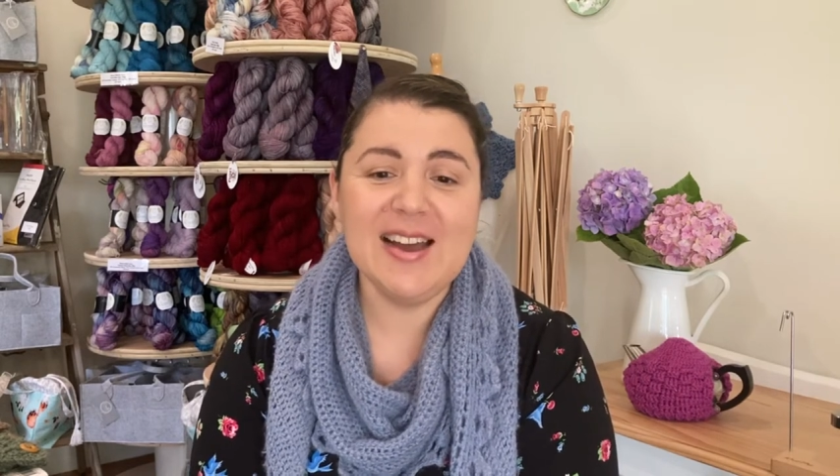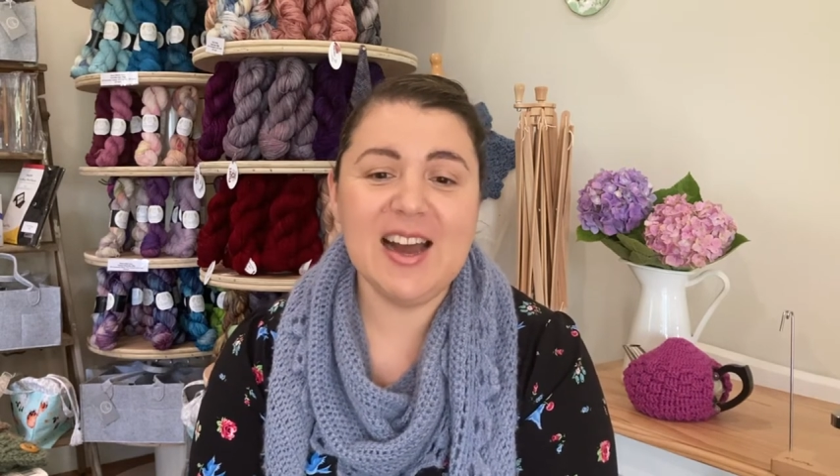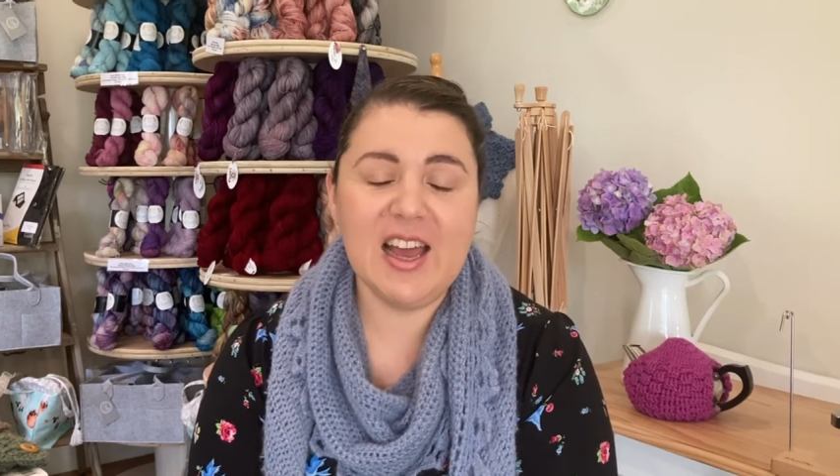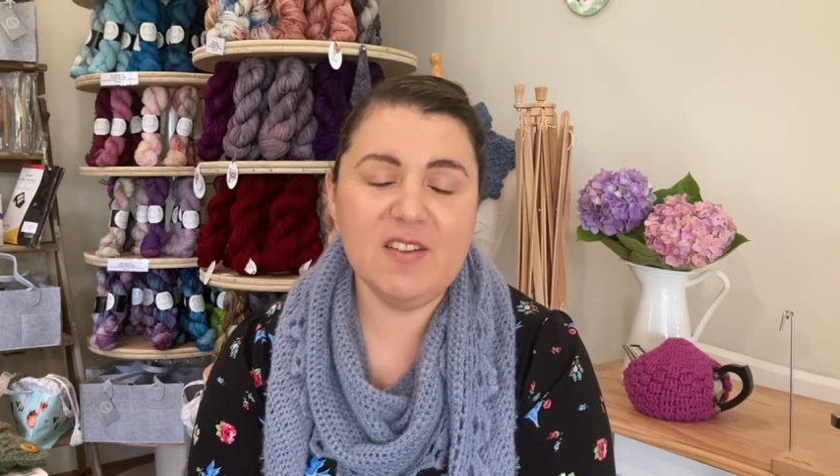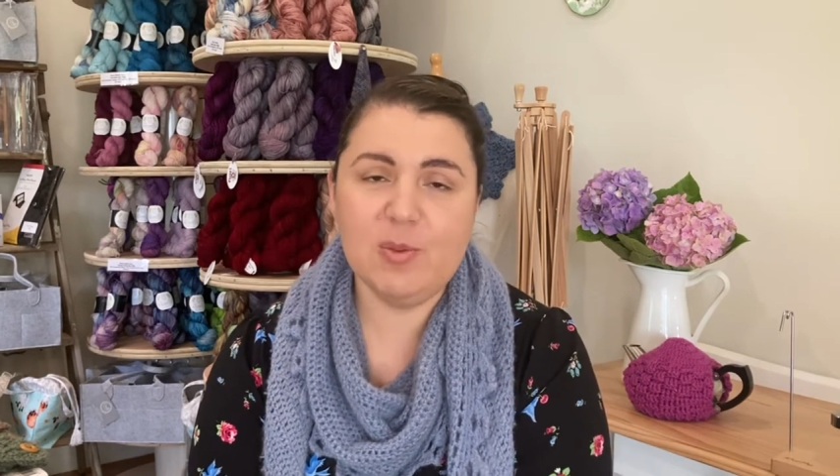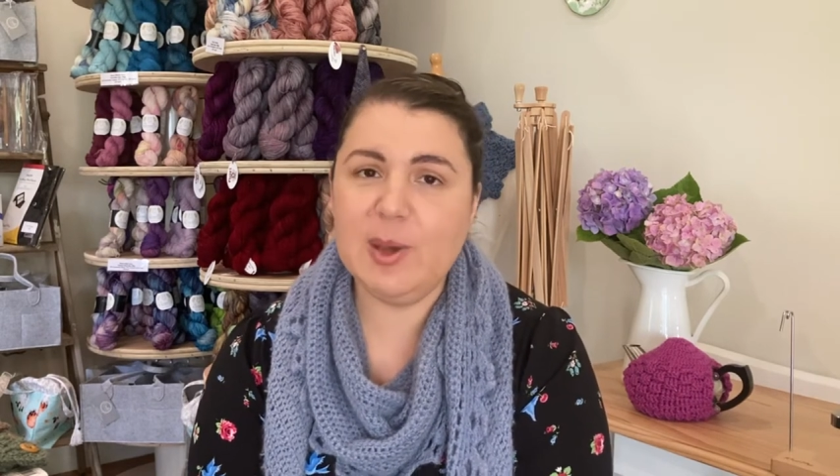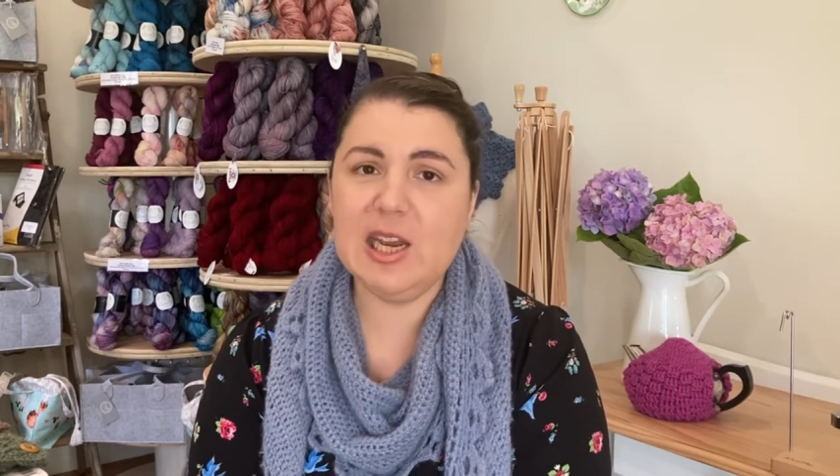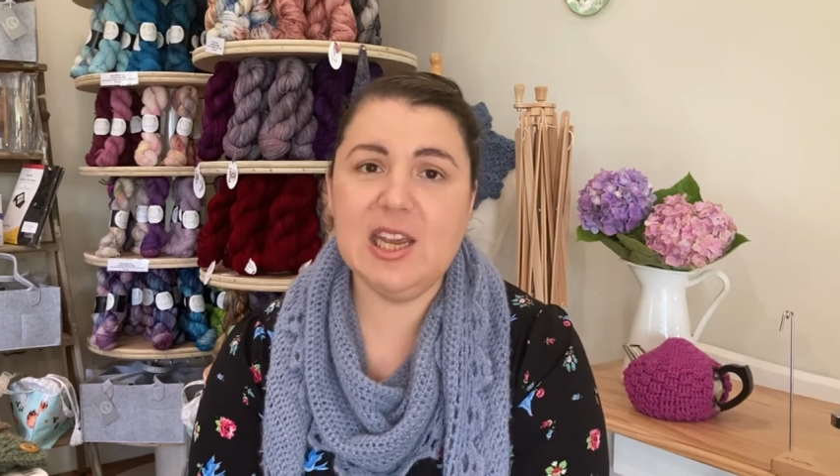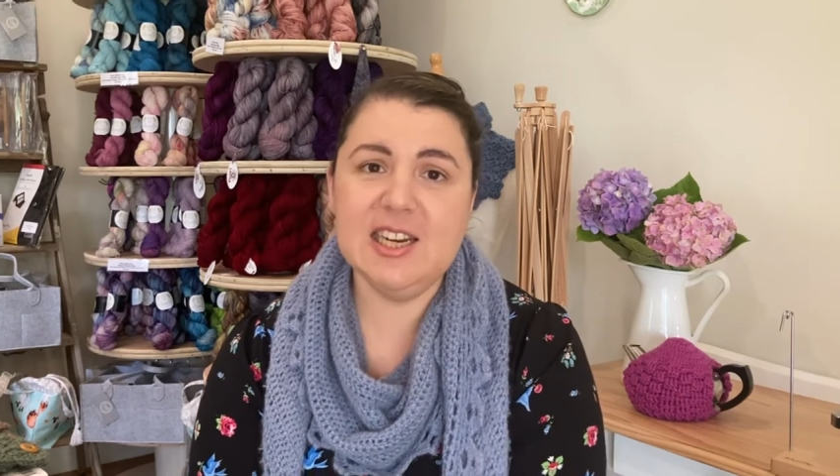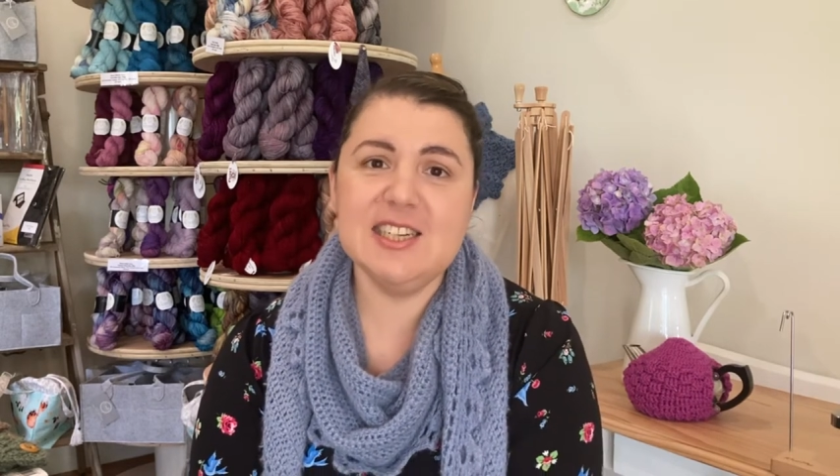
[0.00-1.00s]
I haven't made
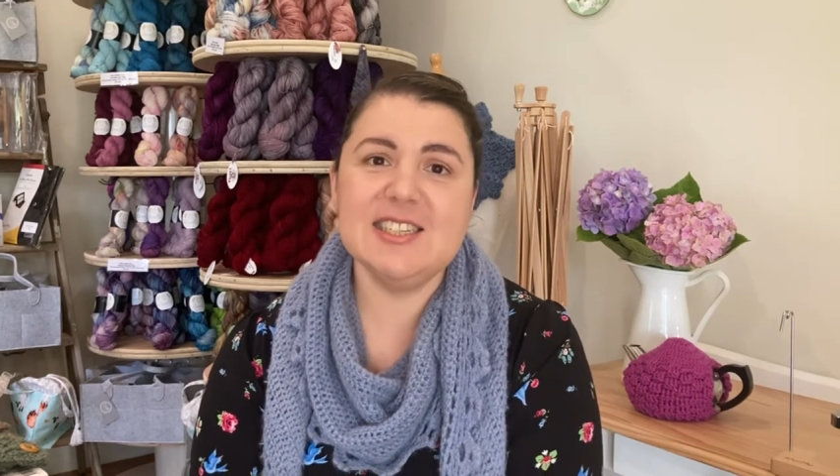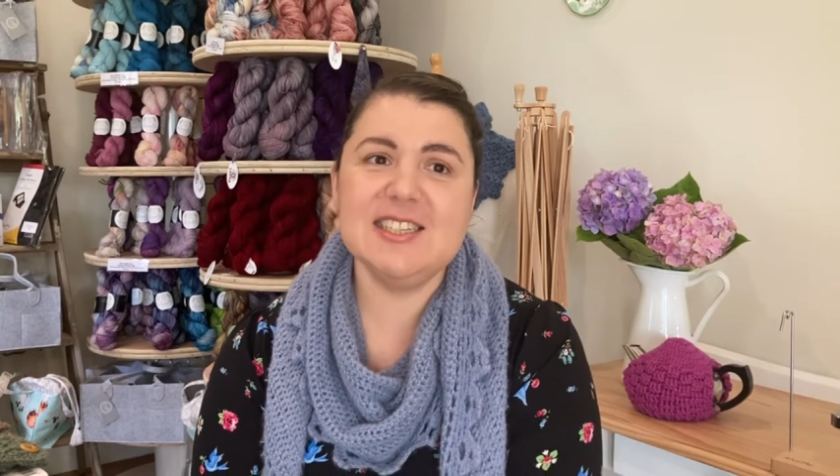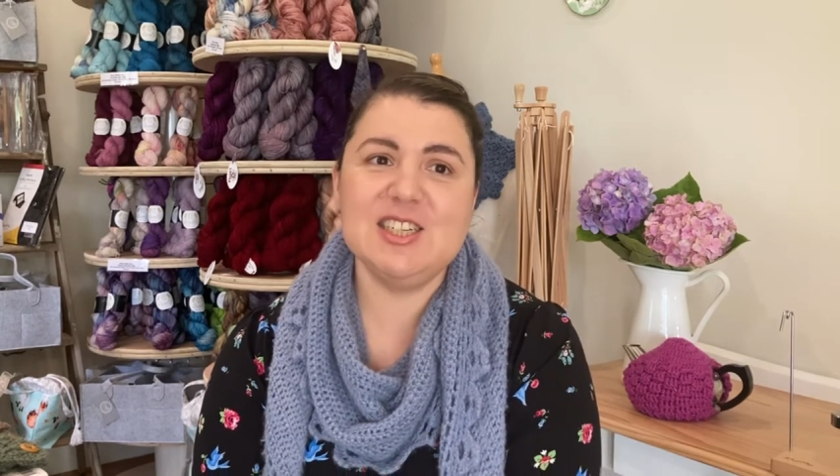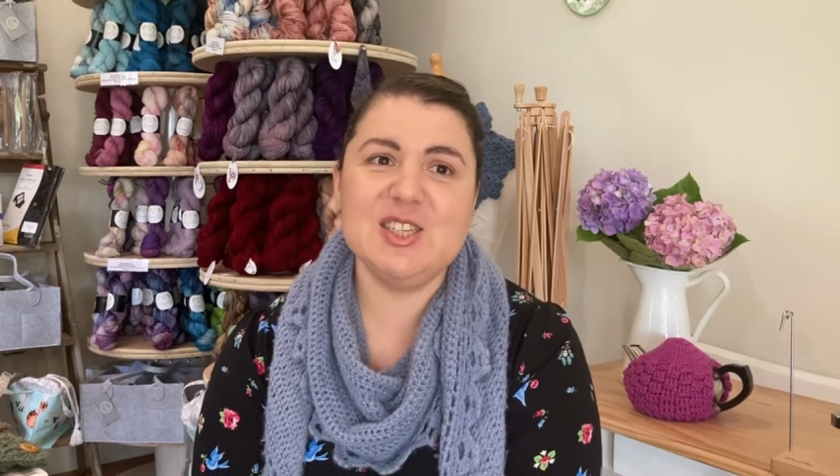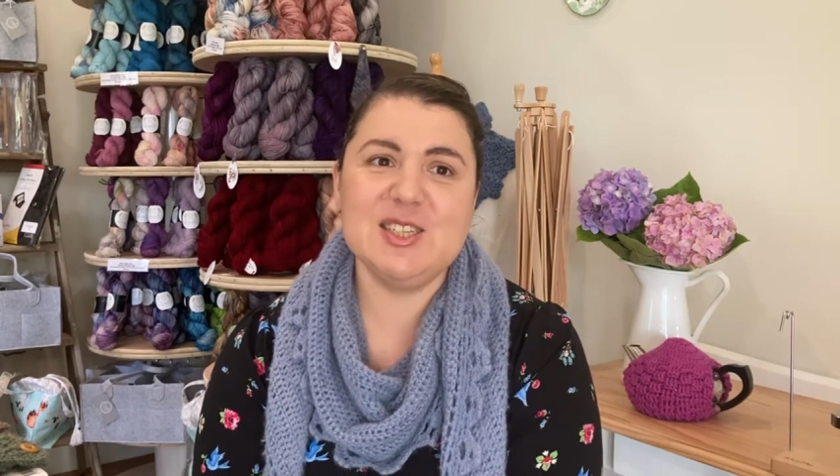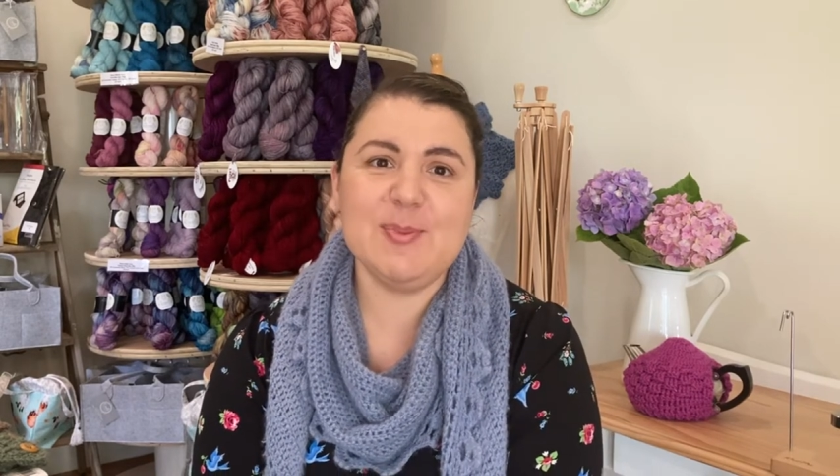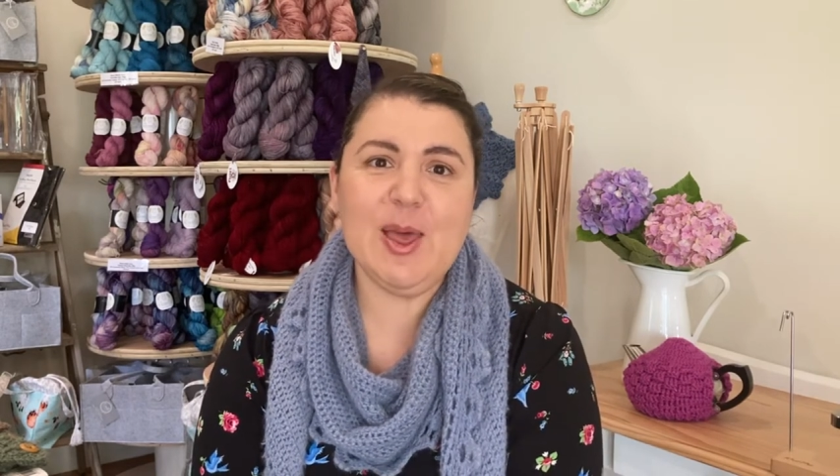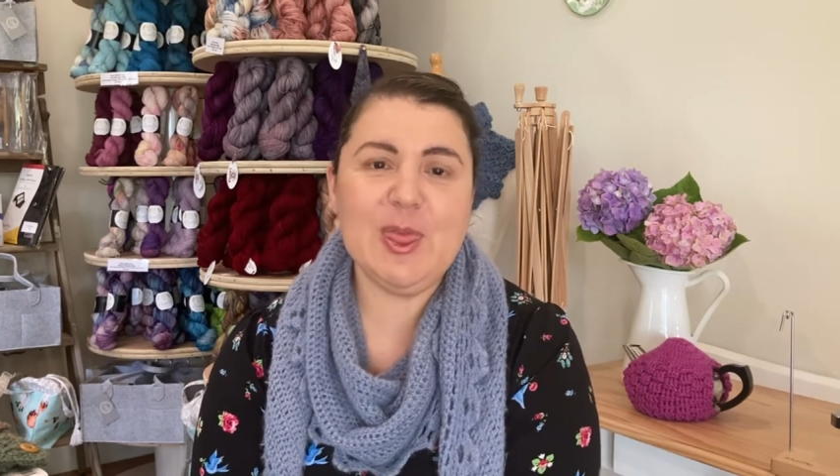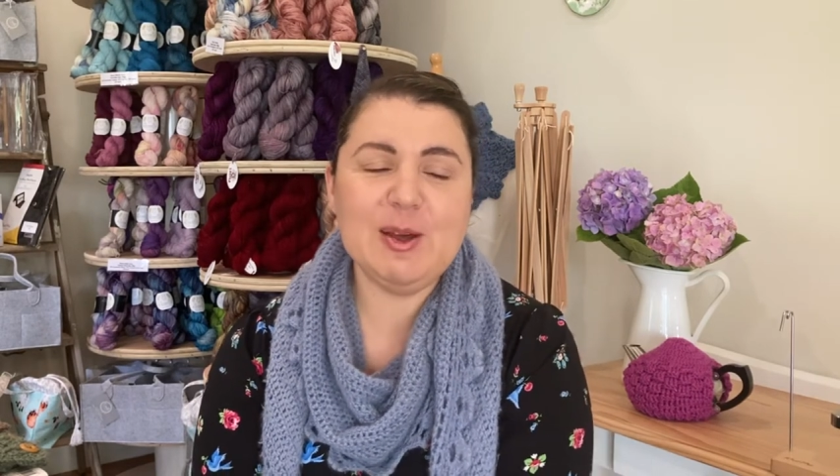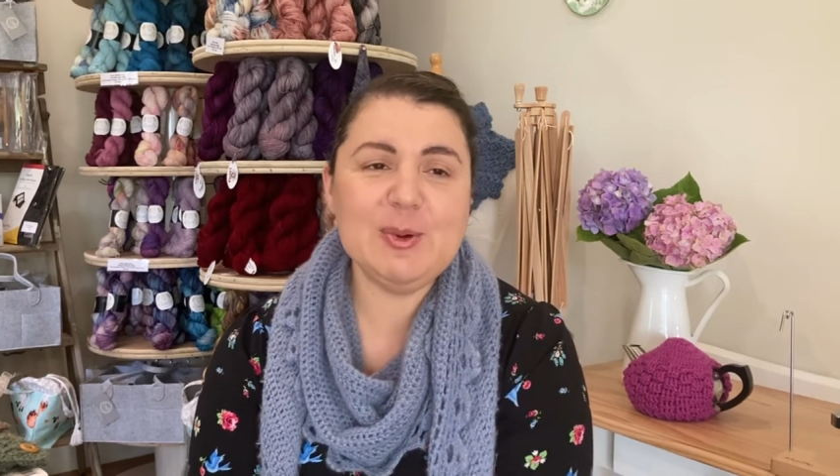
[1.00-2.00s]
any decisions
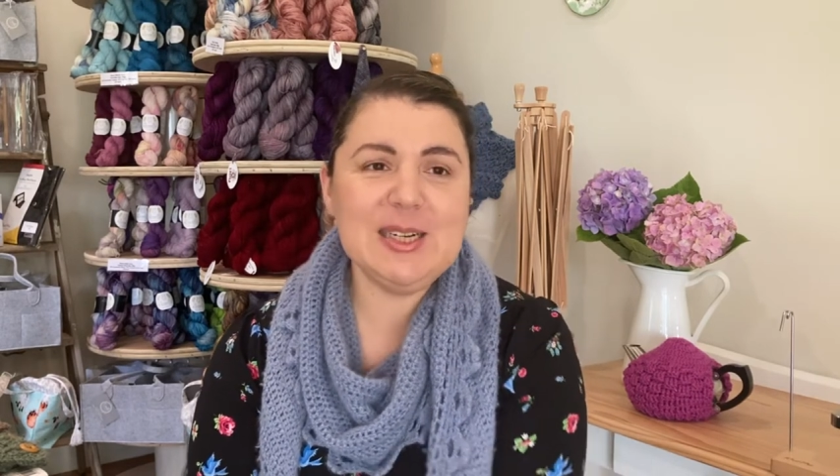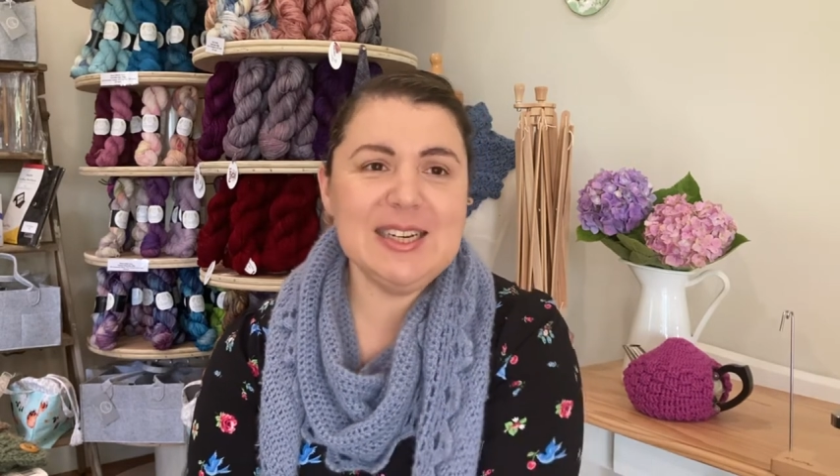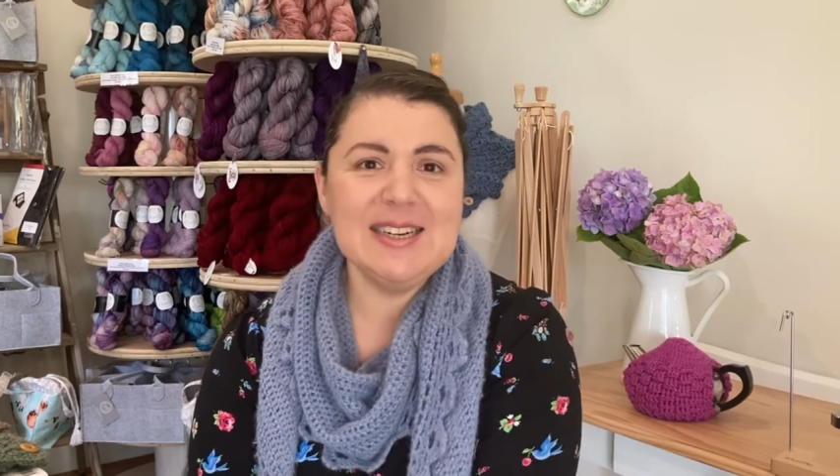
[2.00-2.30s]
about that one.